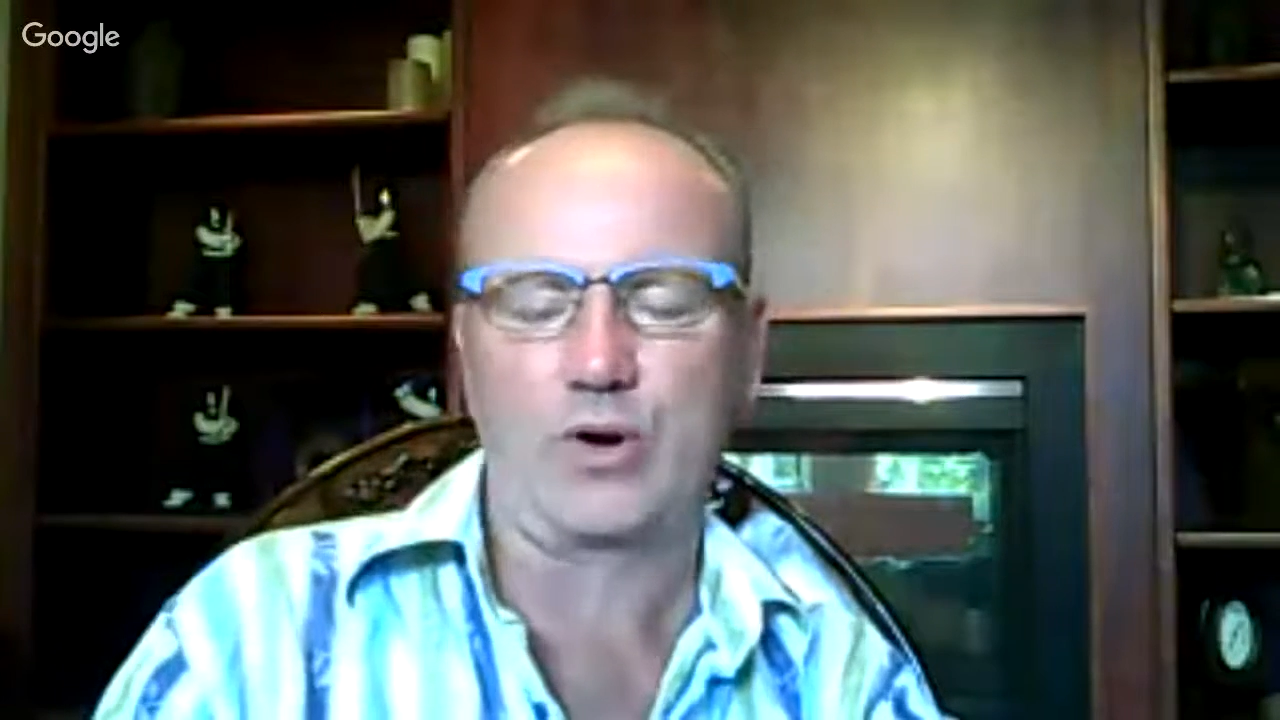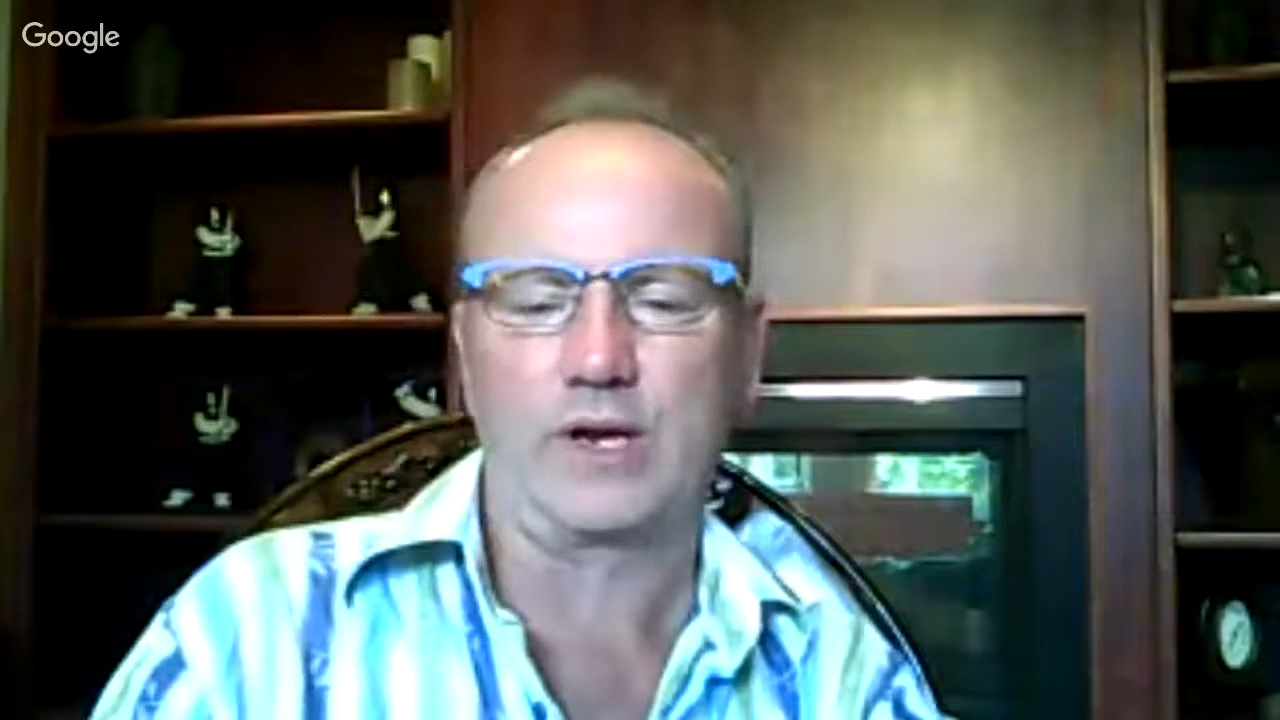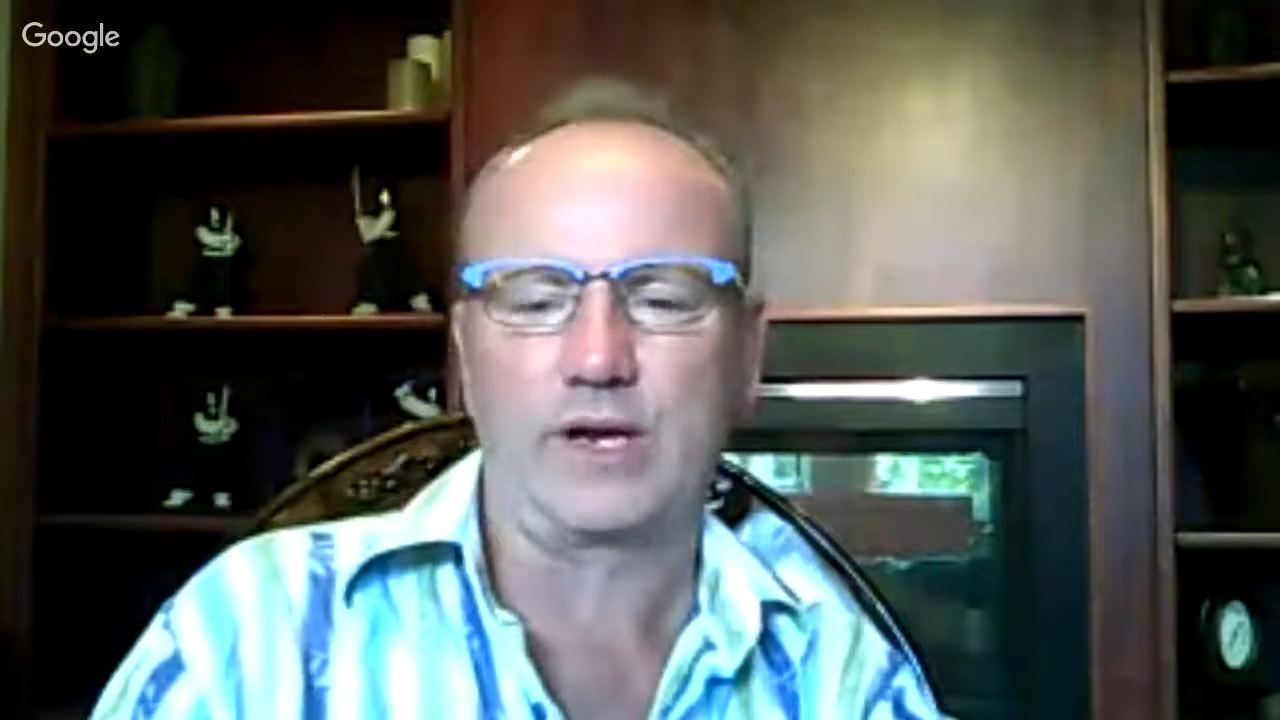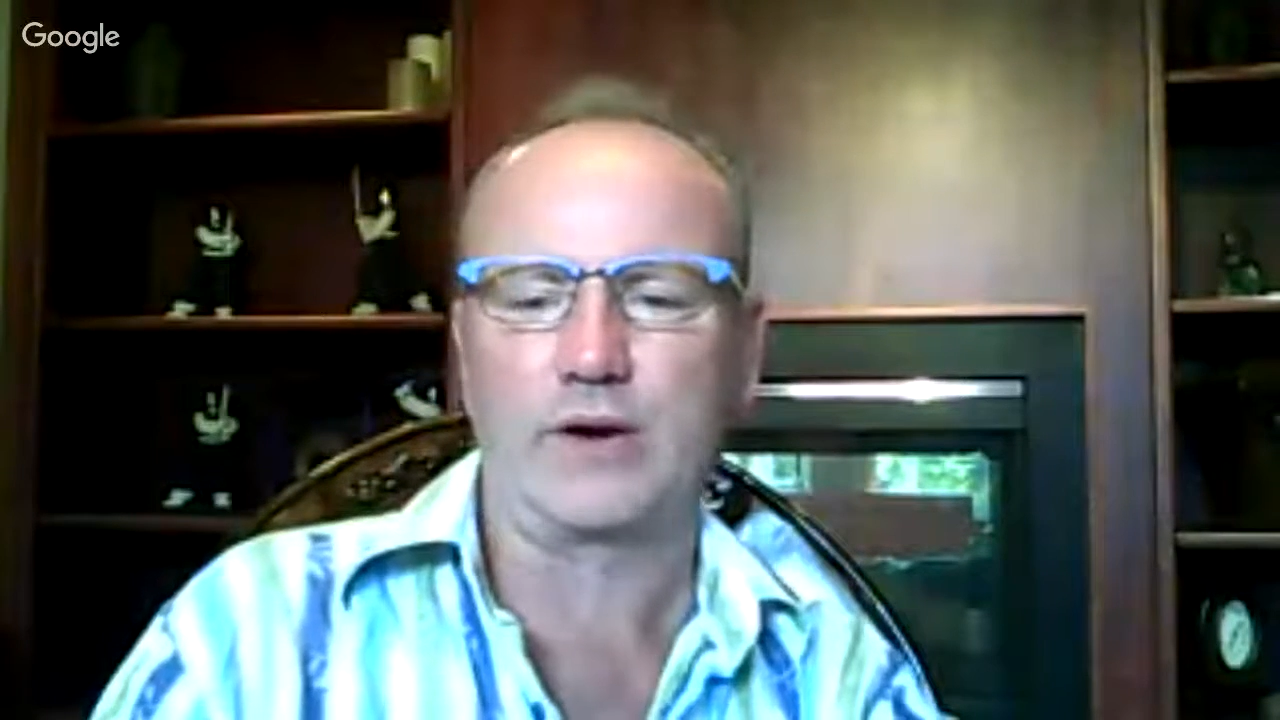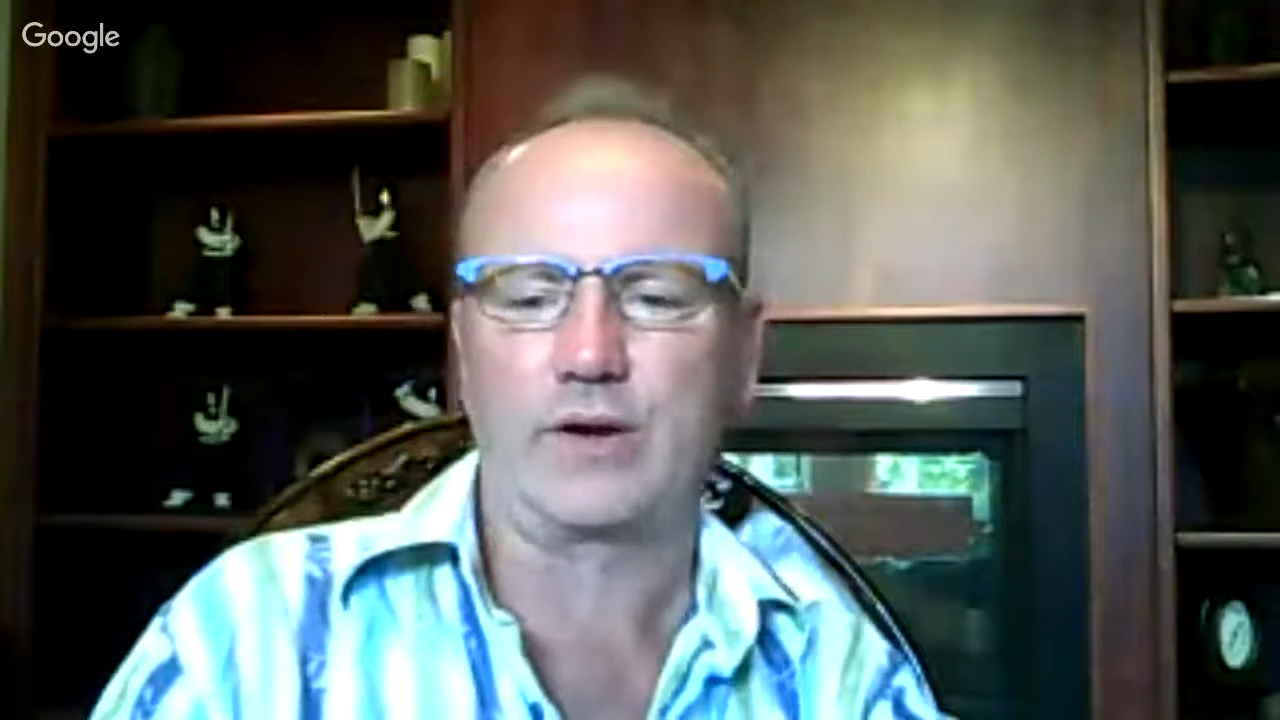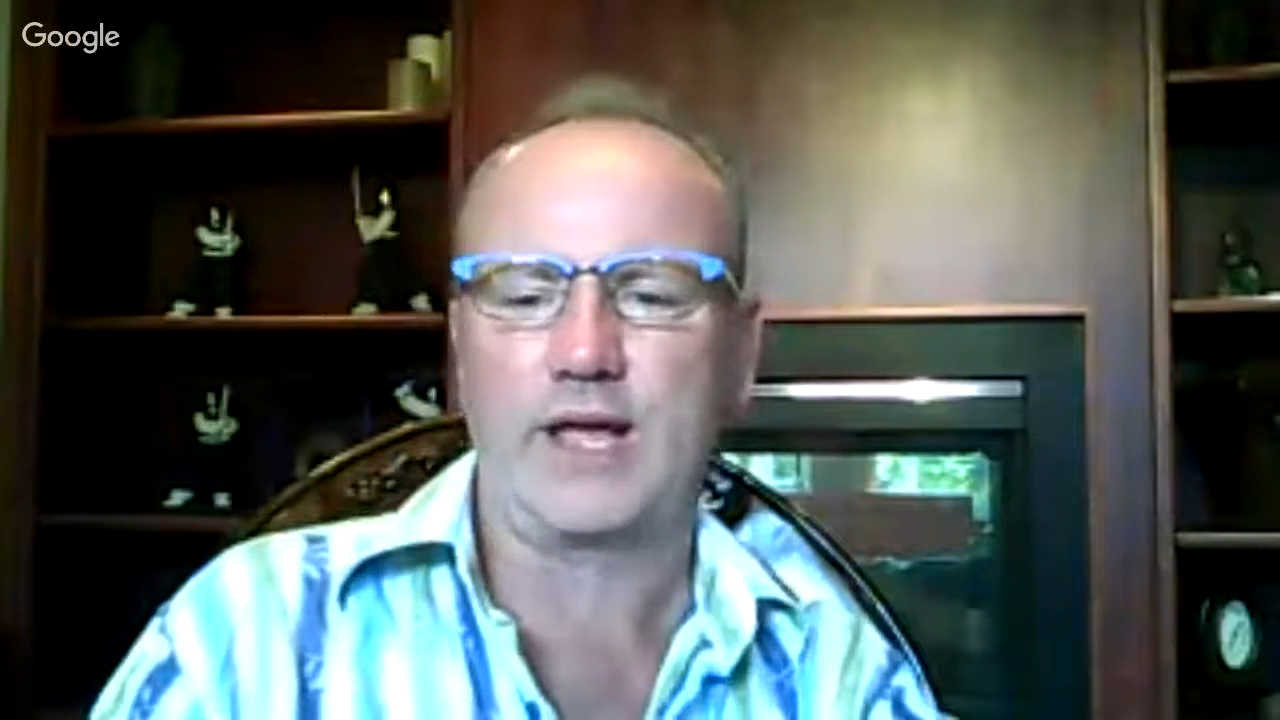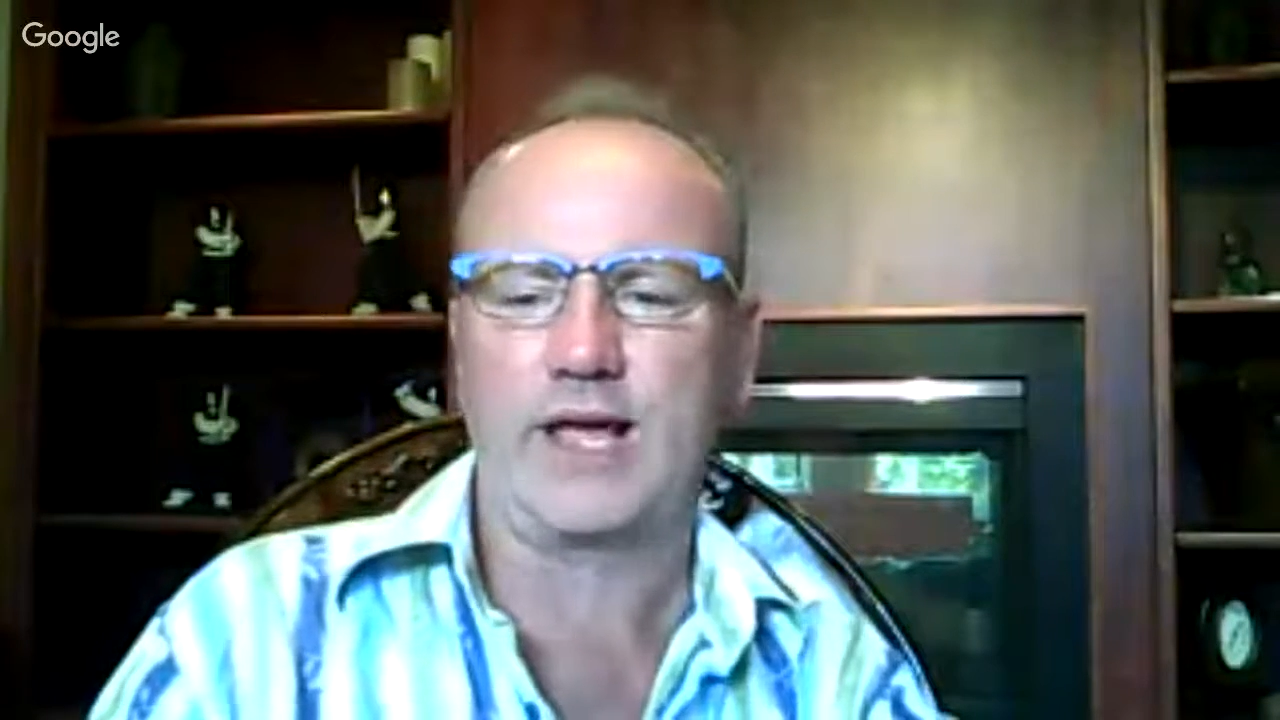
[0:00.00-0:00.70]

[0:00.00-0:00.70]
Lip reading: earlier,